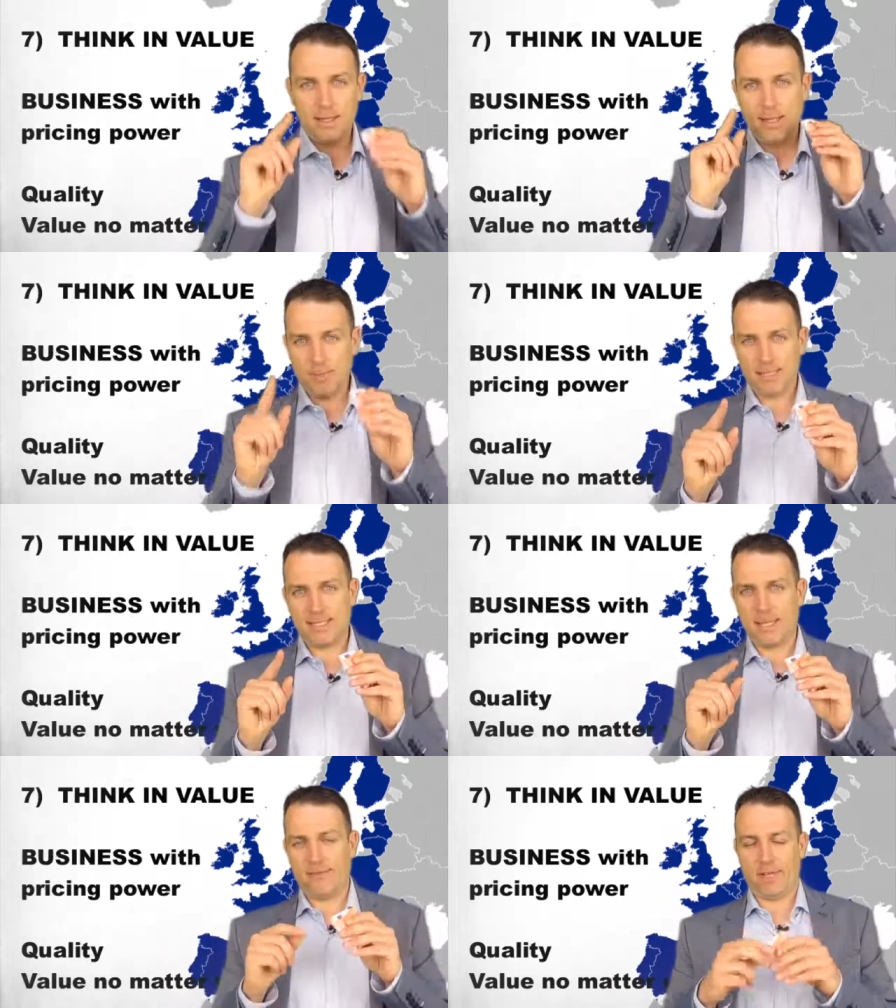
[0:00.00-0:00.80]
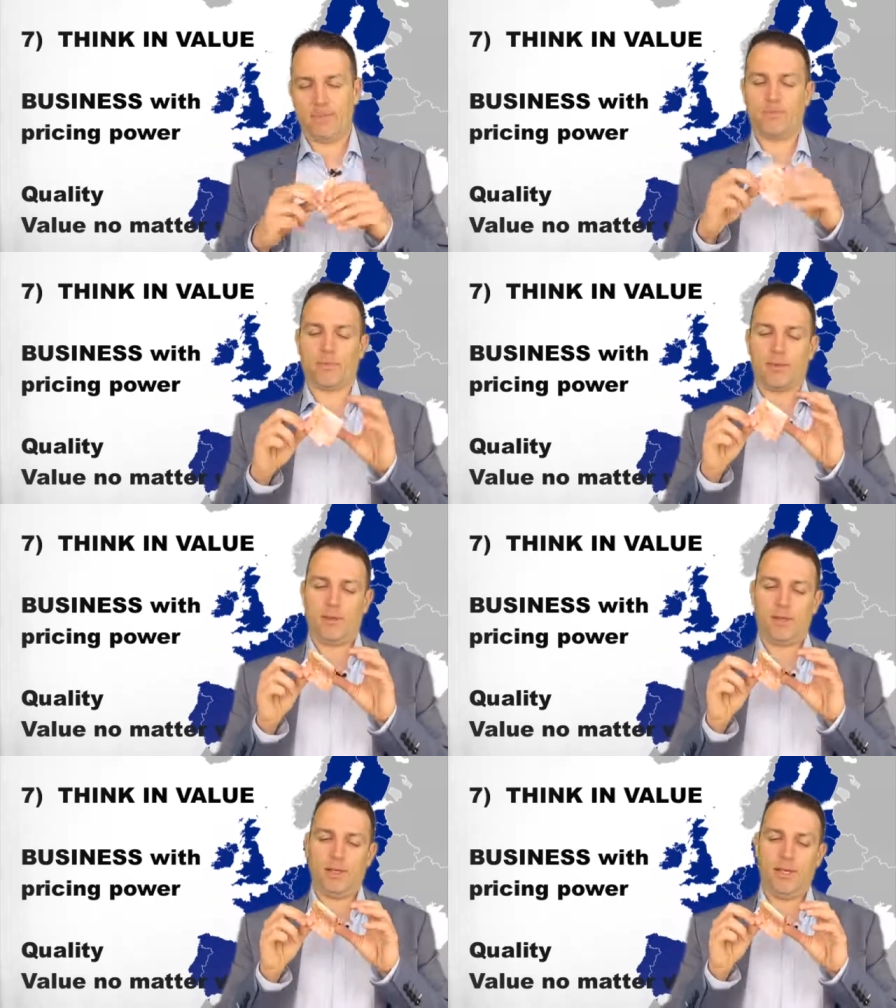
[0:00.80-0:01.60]
Number 7,
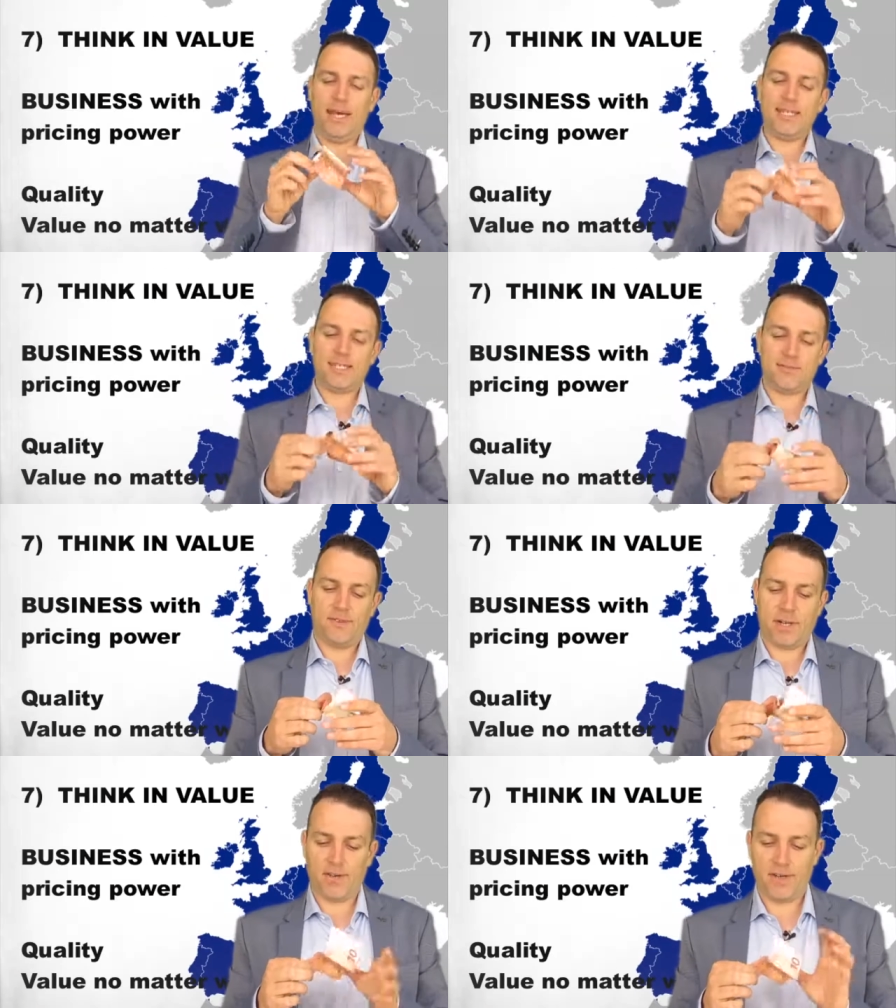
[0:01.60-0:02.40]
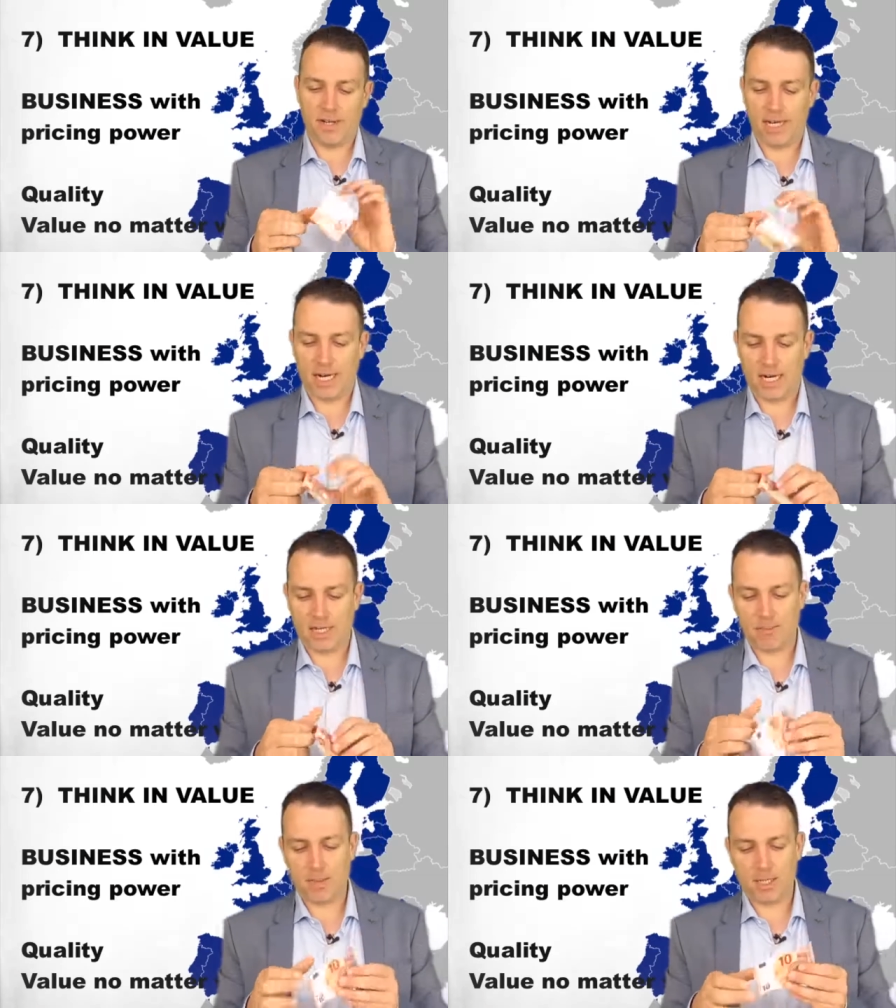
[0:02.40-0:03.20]
and this is very, very
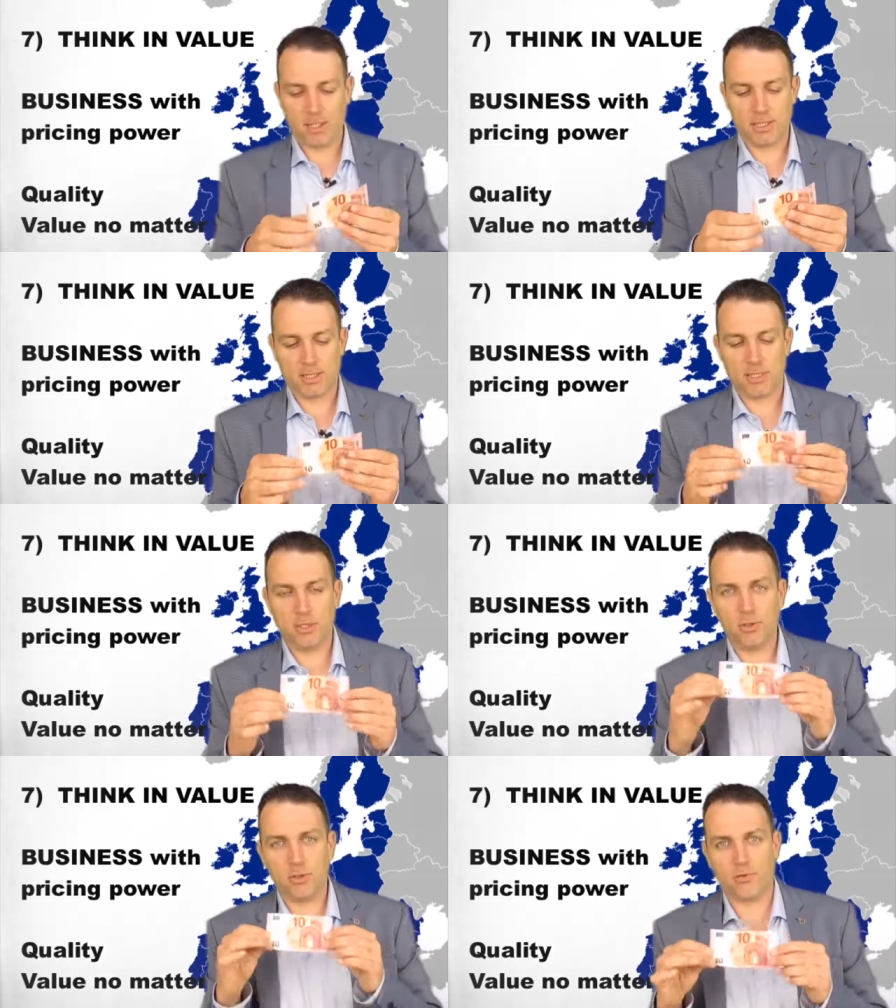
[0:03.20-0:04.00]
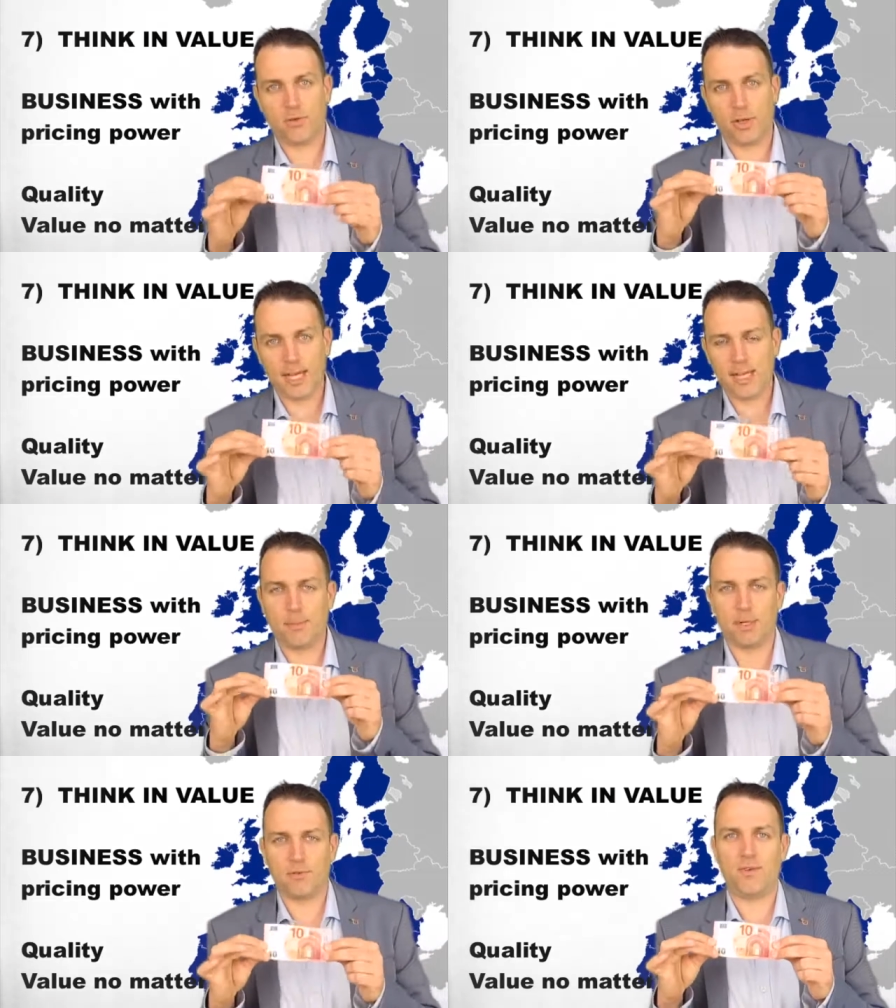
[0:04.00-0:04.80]
hard because you should forget
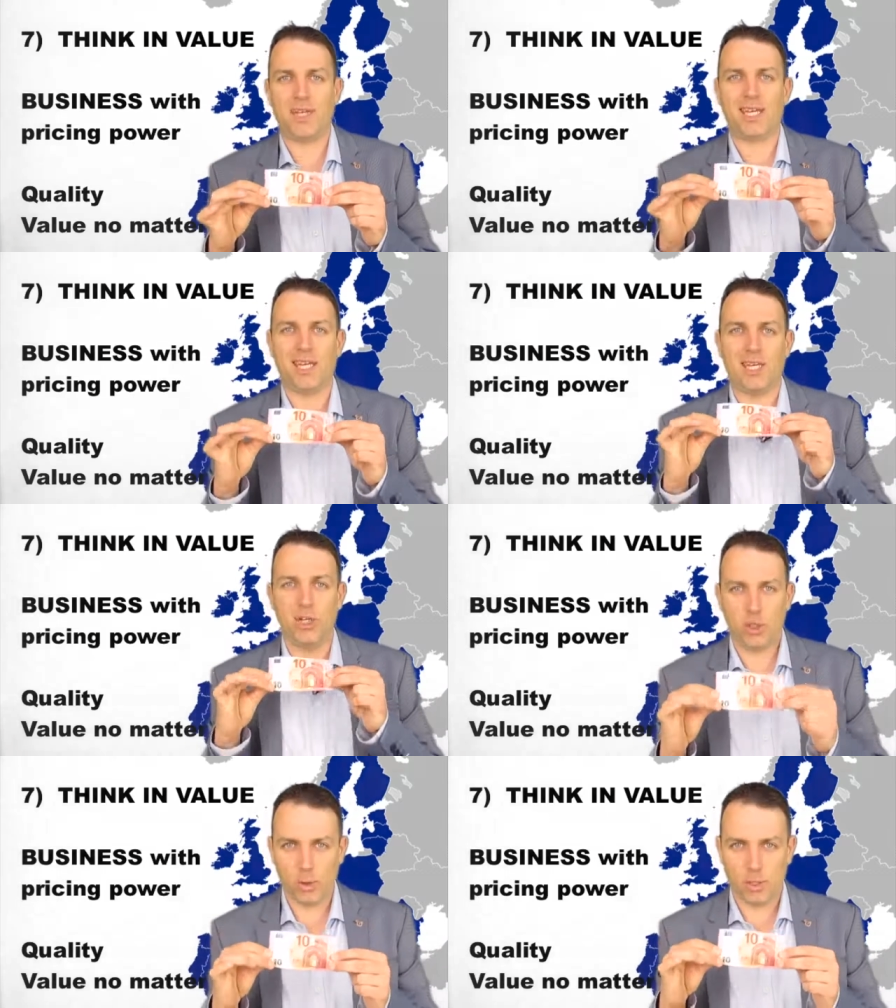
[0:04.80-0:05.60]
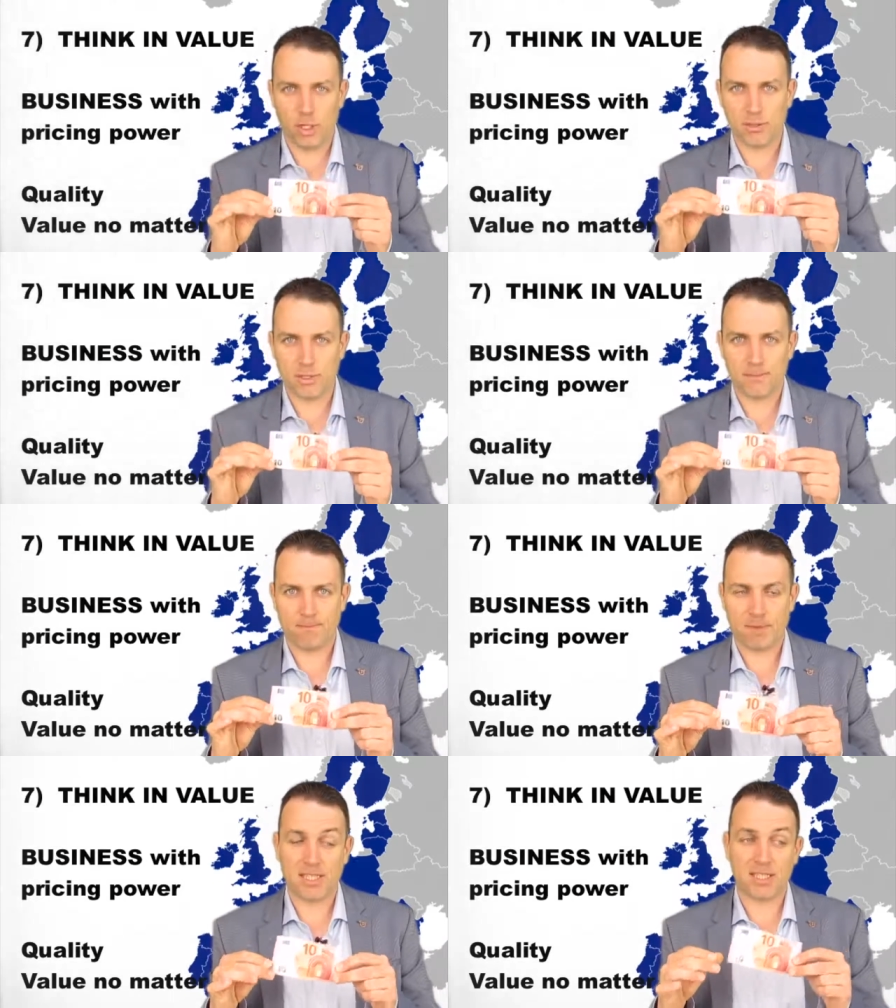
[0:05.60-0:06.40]
about thinking in euros
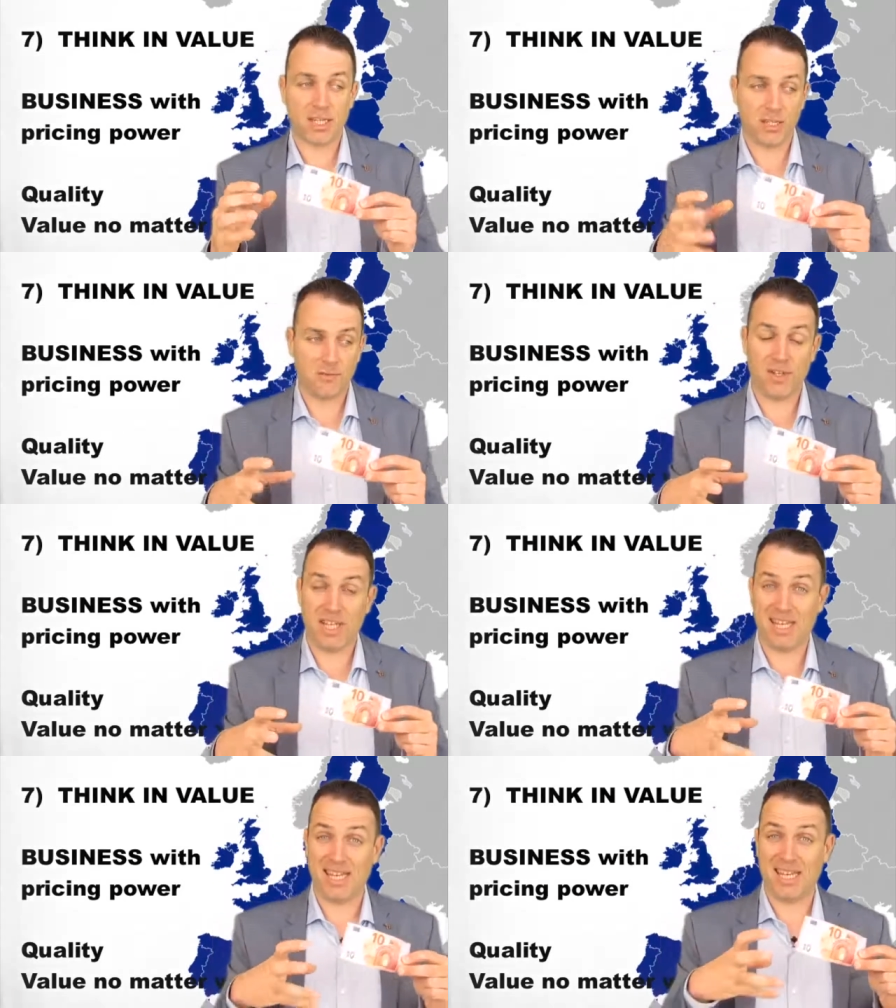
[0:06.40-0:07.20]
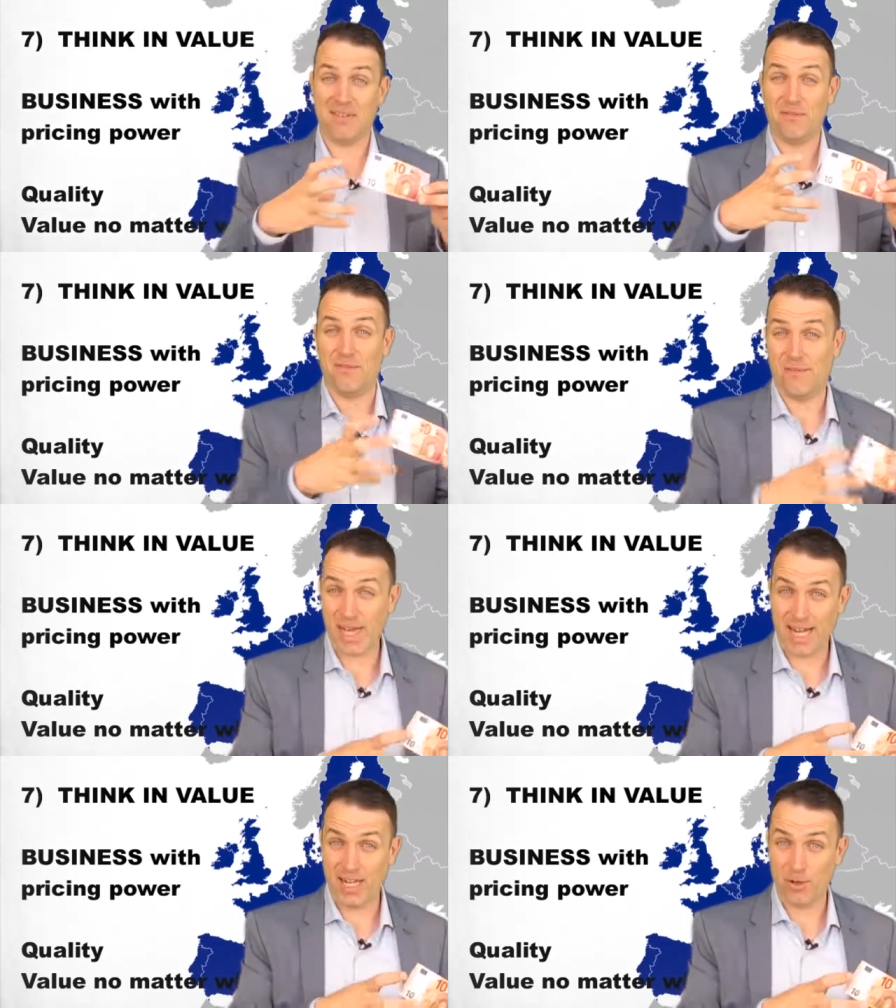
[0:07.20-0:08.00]
and start thinking in
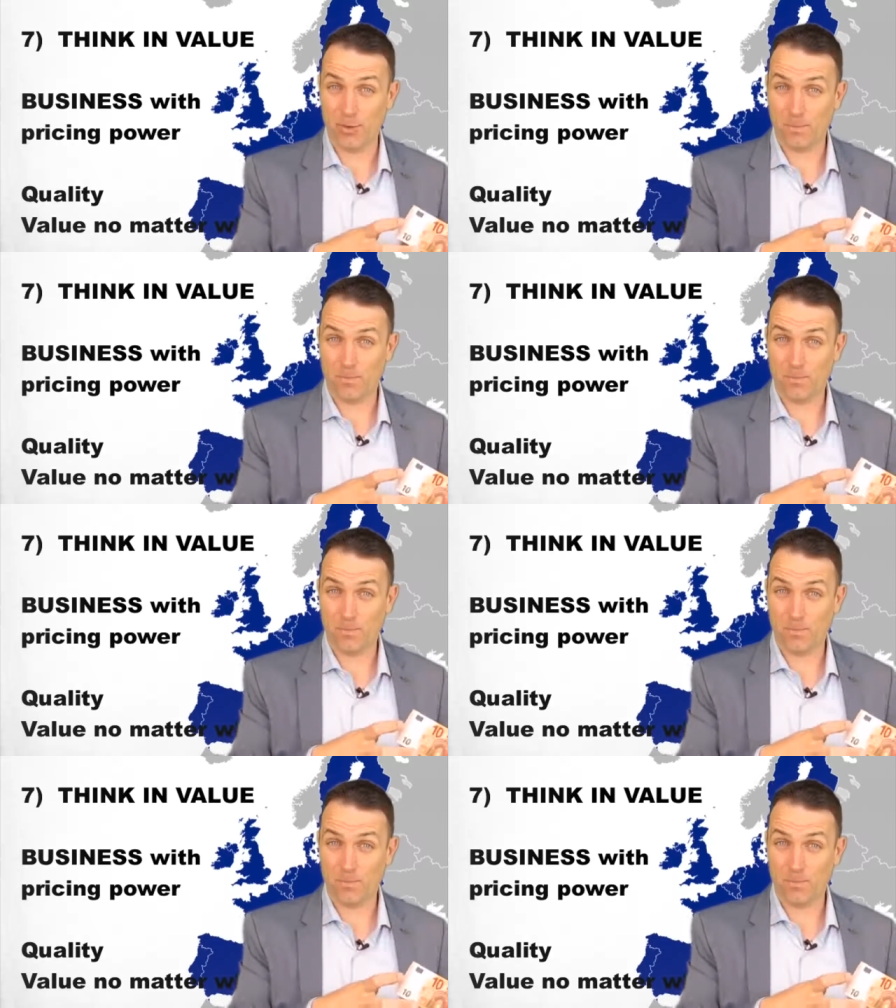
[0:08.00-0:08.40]
value.